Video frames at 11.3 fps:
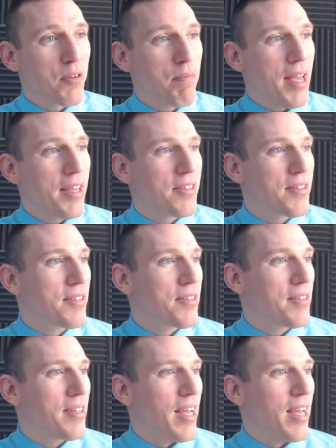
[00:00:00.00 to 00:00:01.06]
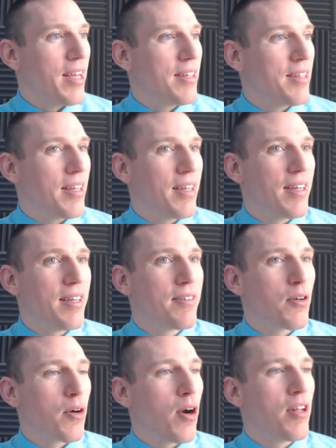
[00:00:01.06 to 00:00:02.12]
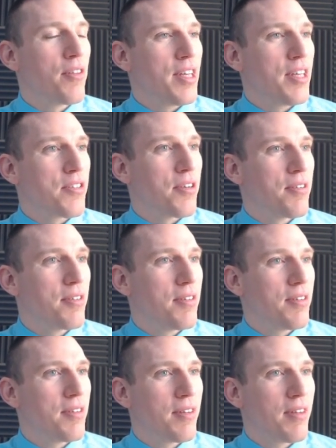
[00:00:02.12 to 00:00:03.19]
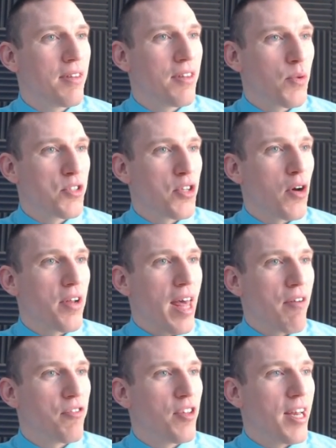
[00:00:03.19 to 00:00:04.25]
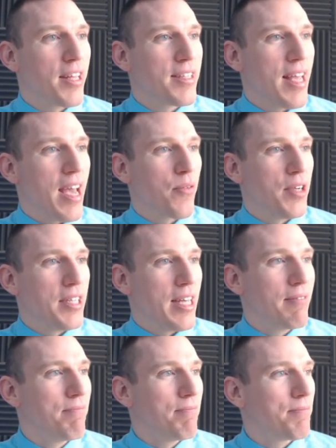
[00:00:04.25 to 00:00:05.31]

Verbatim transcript: pings and uh, or all of these are the result of that flood attack we did.